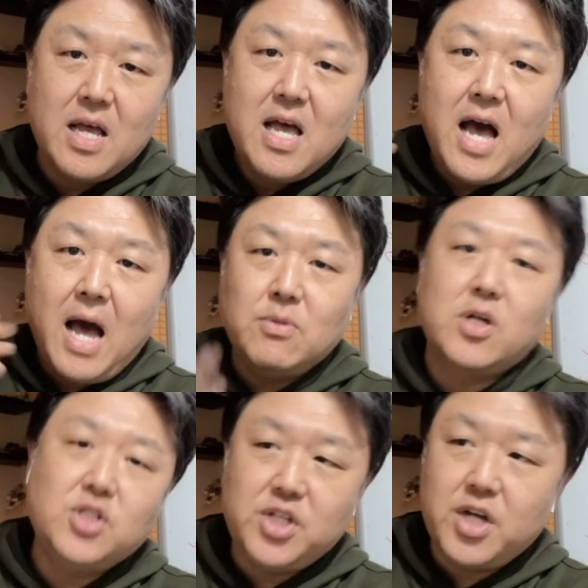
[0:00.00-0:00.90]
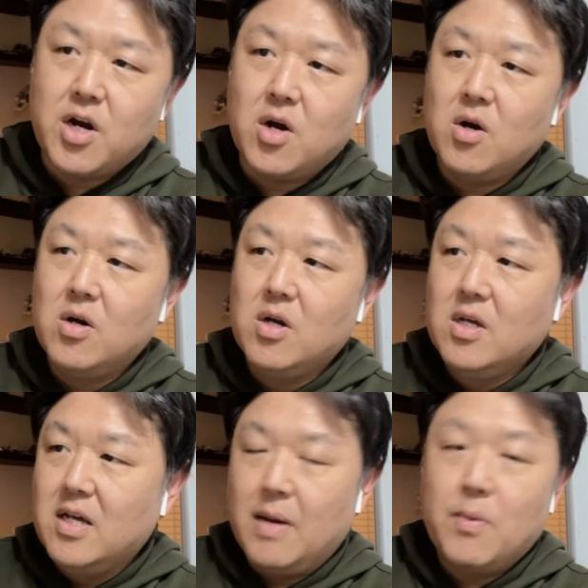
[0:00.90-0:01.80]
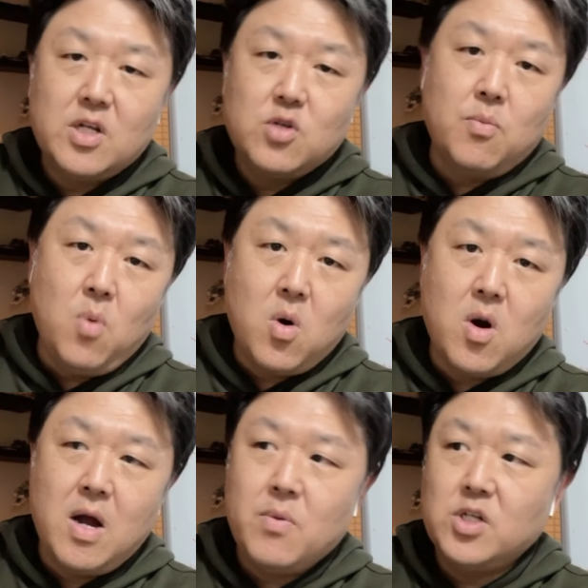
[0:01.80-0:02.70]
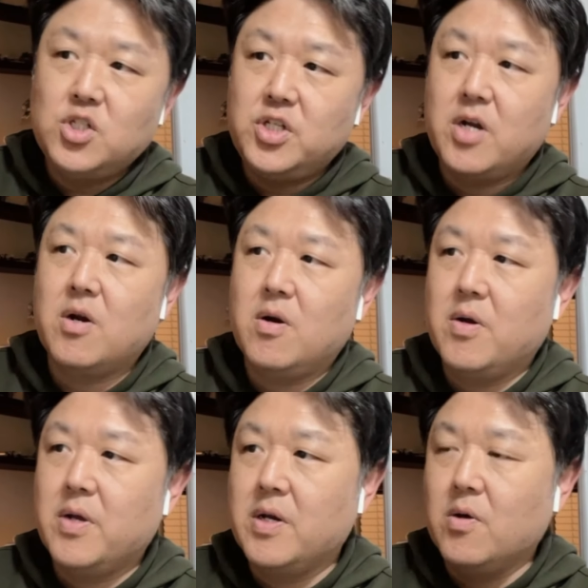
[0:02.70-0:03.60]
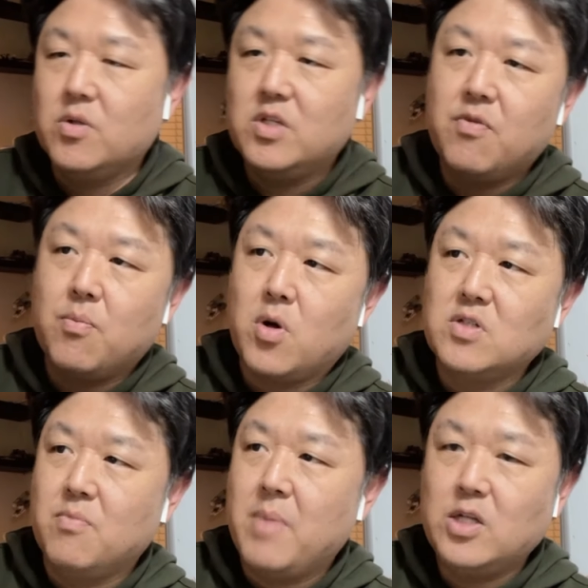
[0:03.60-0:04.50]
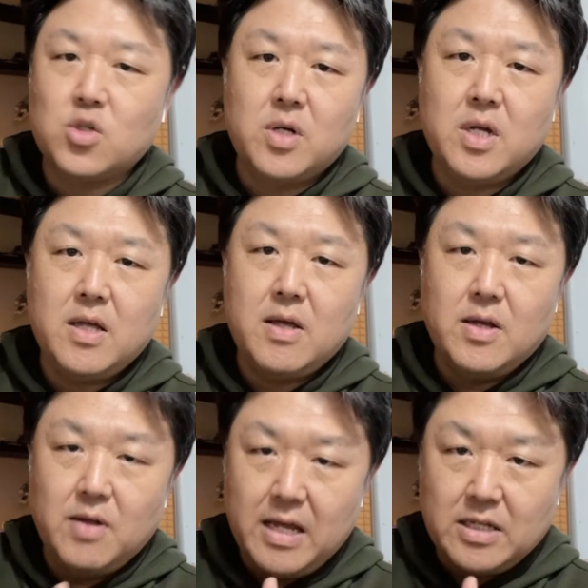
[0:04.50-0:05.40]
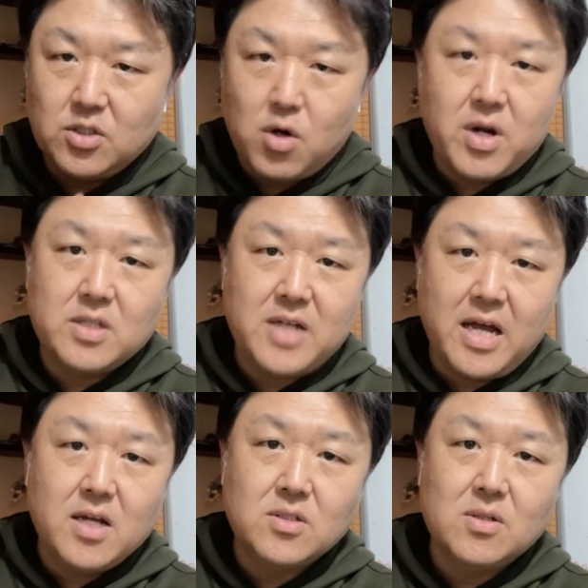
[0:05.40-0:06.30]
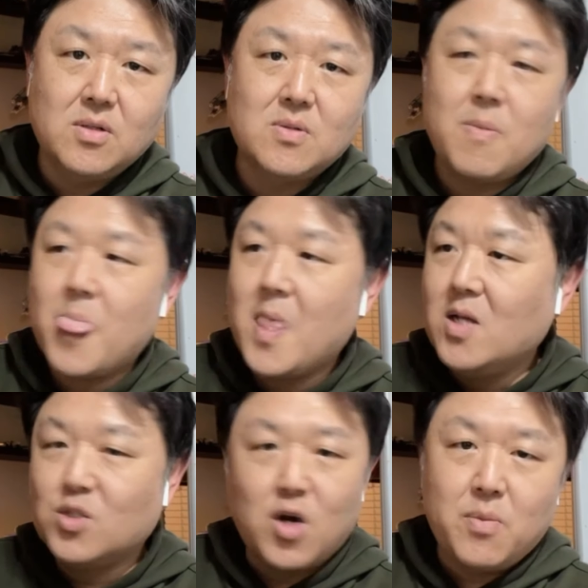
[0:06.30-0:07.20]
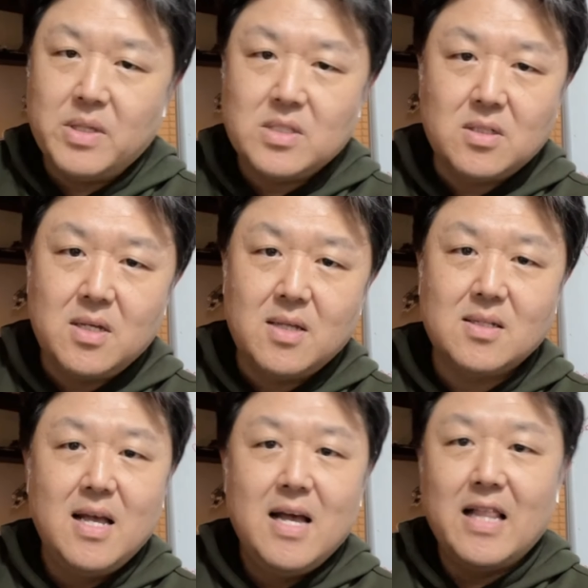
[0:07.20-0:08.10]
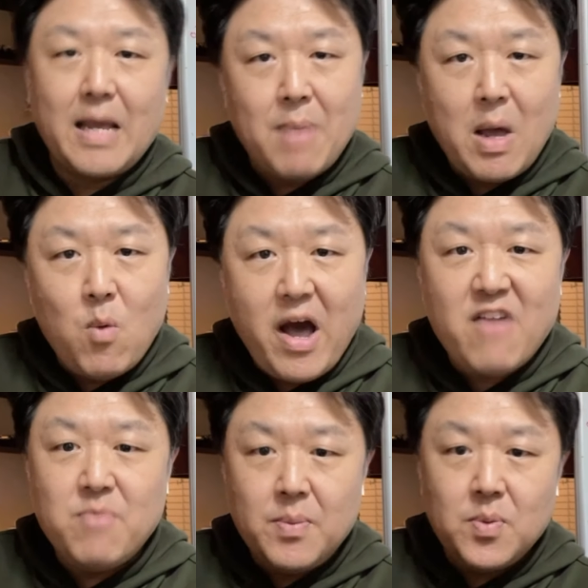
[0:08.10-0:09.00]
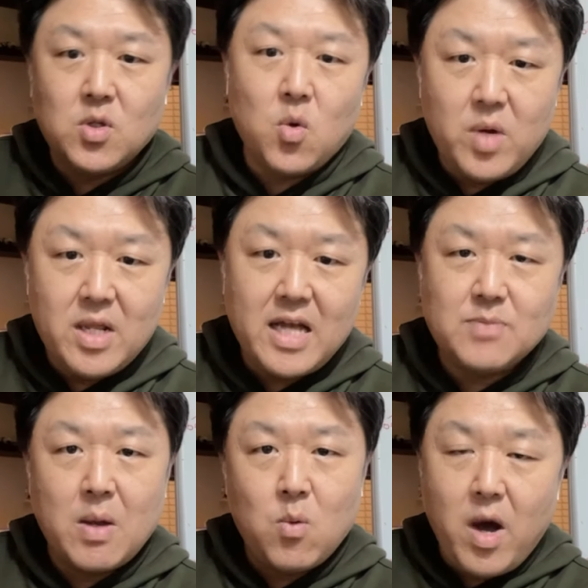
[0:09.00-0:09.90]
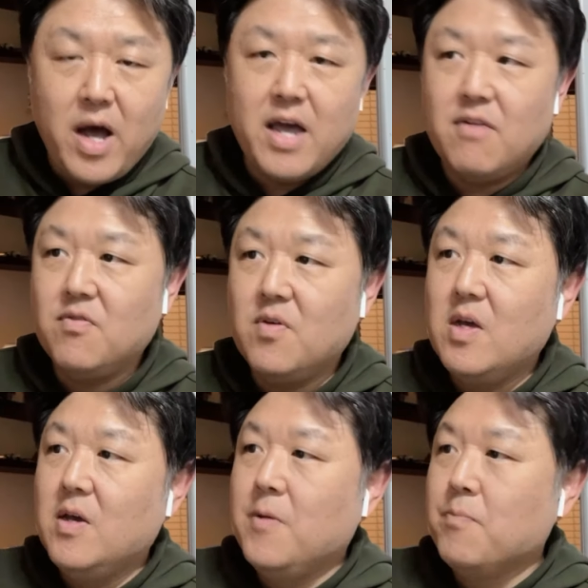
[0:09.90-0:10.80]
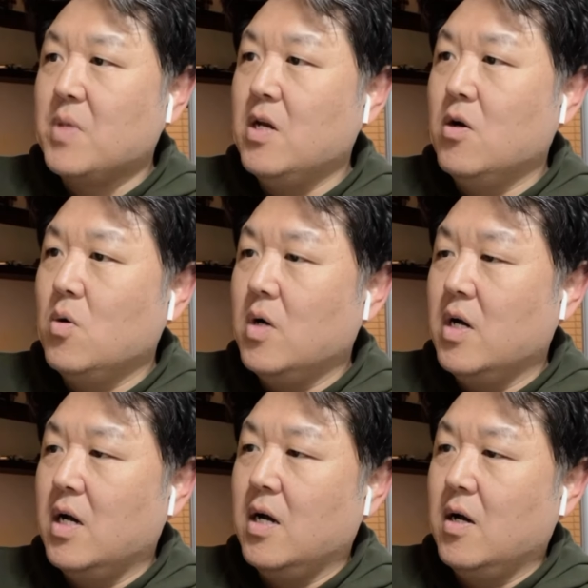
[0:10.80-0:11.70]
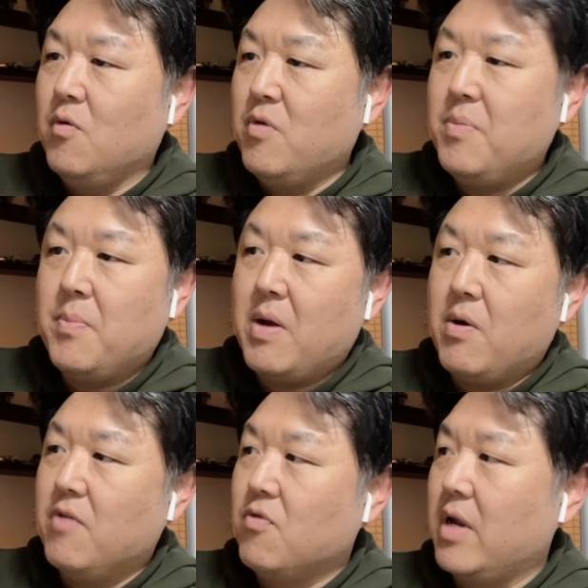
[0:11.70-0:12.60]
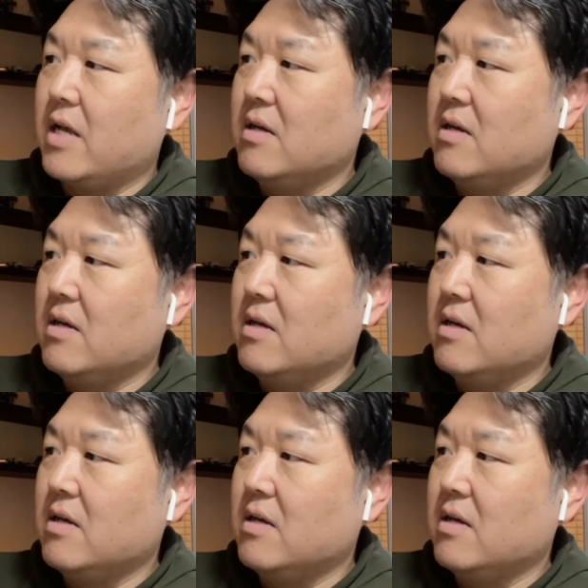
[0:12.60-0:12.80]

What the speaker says: I'm trying to share. I'm going to do more. I want to share, different parts of my journey, starting side hustles, starting businesses. Like my wife, people don't realize my wife, we've been married for like